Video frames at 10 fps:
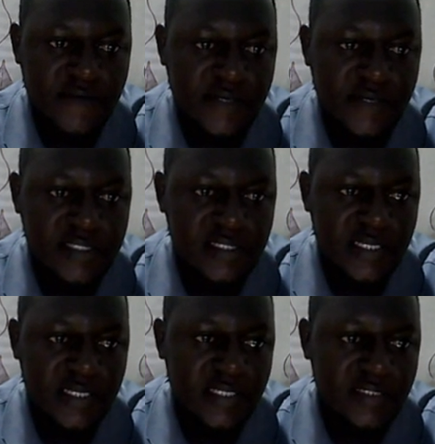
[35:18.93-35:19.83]
first
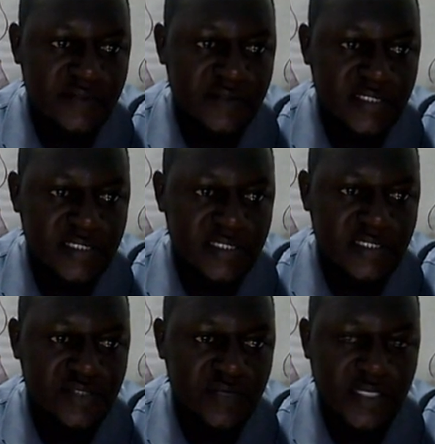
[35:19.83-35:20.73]
slide, which is
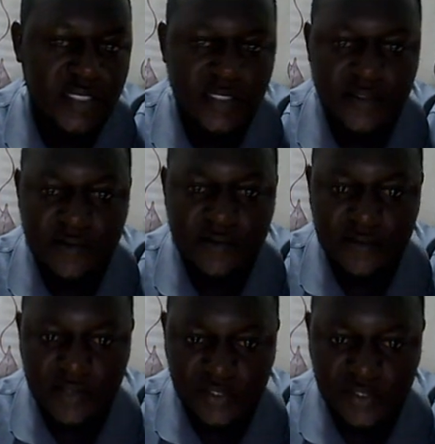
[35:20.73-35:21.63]
this one.
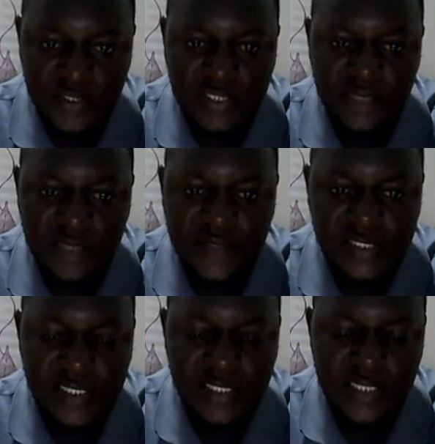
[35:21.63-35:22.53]
So this is our first
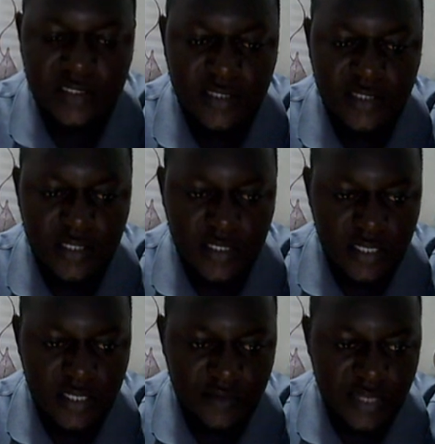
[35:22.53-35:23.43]
slide.
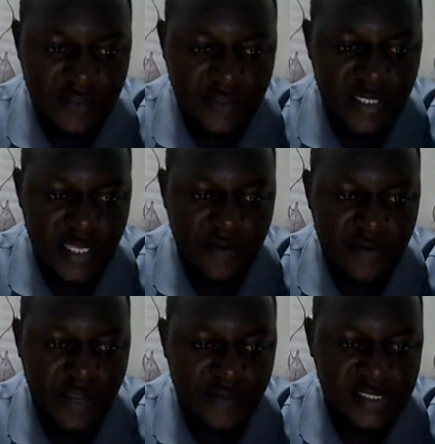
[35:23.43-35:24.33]
Now down here
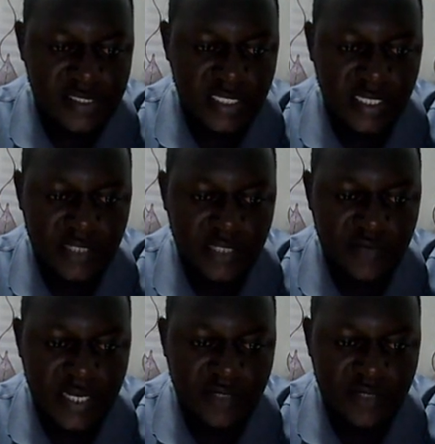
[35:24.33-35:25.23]
where we say click to
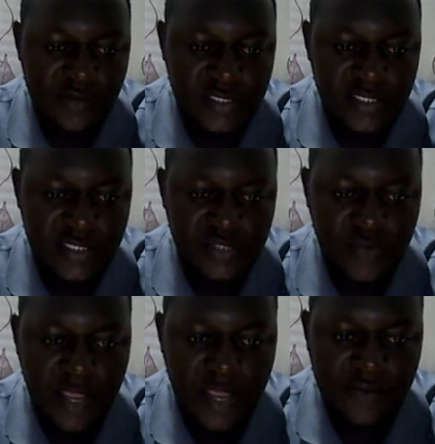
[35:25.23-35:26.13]
add notes is
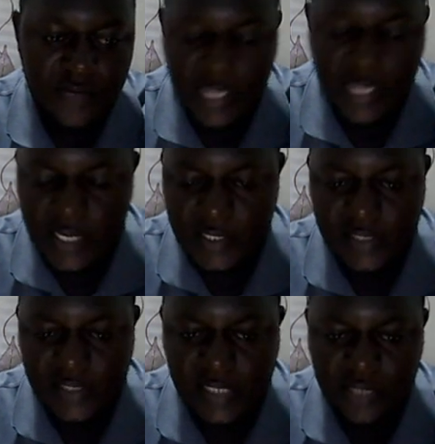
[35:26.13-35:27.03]
where you can
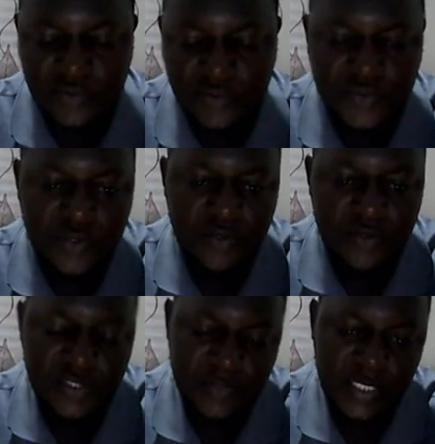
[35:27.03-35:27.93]
insert what we call
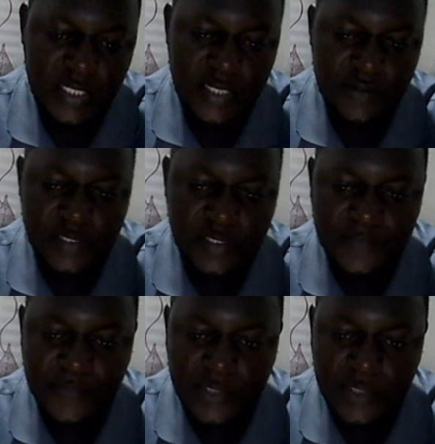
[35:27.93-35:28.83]
a speaker note.
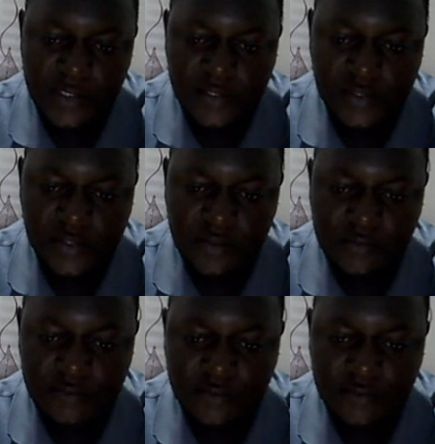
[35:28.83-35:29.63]
So